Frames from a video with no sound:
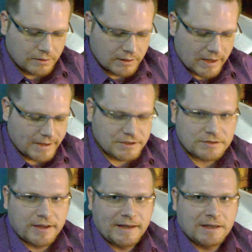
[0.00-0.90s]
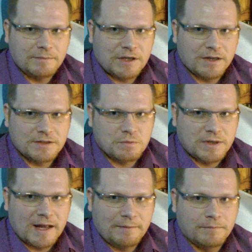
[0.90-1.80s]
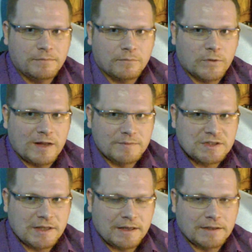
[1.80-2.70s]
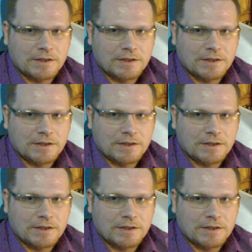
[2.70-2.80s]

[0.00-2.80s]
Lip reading: I just like it because when I'm sitting in